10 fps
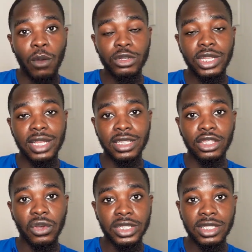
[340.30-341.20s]
I want you guys to
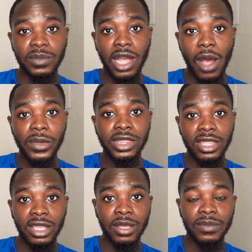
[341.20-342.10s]
notice some common
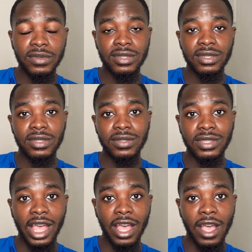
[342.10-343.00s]
themes
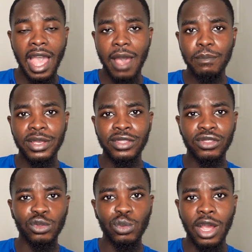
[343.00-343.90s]
that
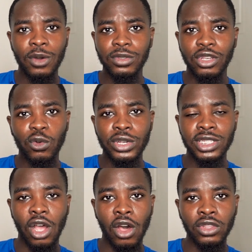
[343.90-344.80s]
happen throughout the
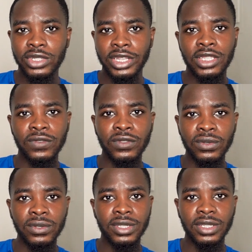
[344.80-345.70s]
course of all those
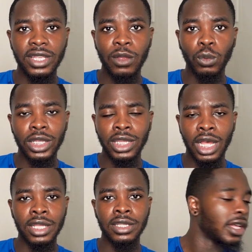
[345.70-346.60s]
interviews and
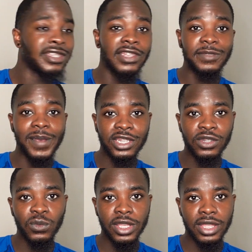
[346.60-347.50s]
whatnot. So
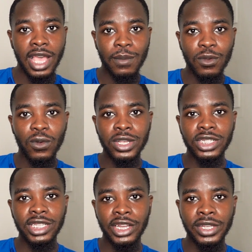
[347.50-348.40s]
especially with chemical
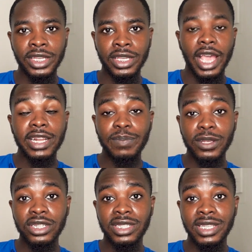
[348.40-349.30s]
engineering, and
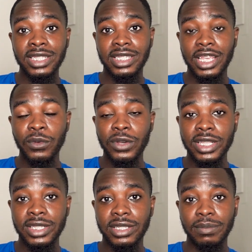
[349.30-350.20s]
especially since it
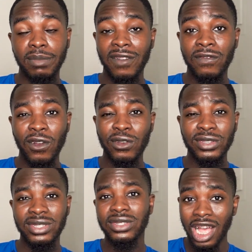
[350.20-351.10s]
was my
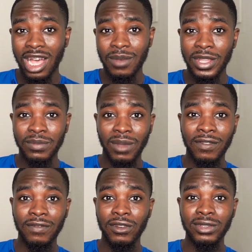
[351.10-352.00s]
first job and my
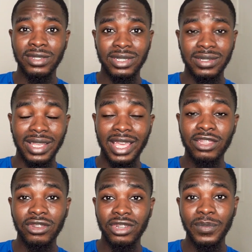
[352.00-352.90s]
first
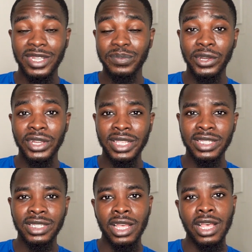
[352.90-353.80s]
internship
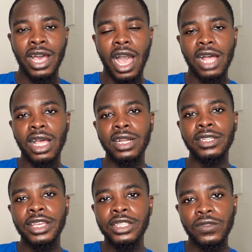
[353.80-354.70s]
experience, a lot of
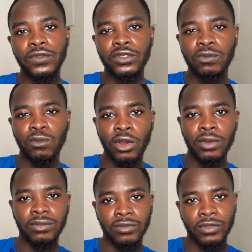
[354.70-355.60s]
the interviews
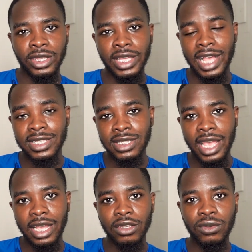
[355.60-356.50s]
weren't really as
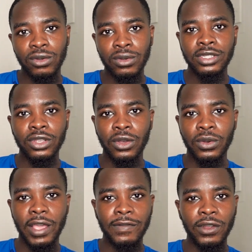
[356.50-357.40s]
technical.
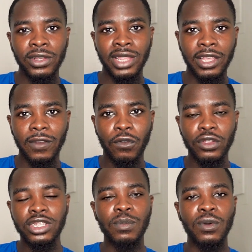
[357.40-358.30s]
So if you're in like your
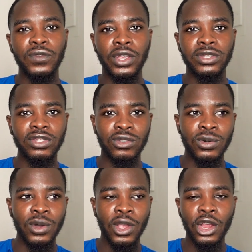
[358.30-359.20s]
first couple of years of
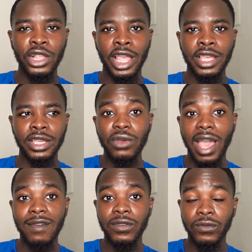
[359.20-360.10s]
school or like you
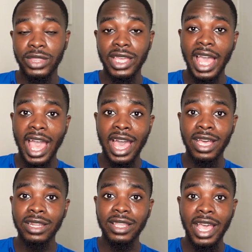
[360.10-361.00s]
haven't really
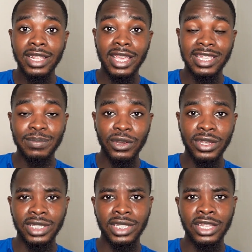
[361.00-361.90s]
had any
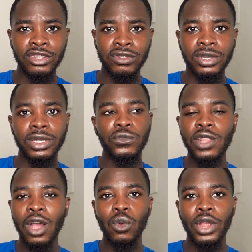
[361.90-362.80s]
experience in the industry, do
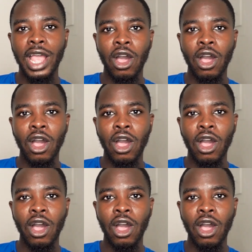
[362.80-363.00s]
not worry